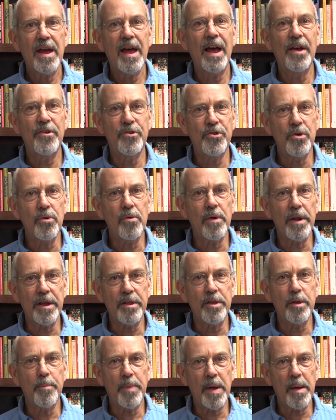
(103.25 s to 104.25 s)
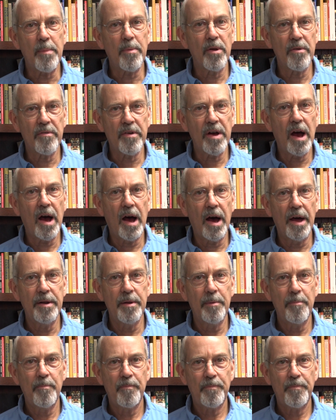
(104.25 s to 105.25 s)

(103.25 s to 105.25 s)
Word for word: as you lead the people of God?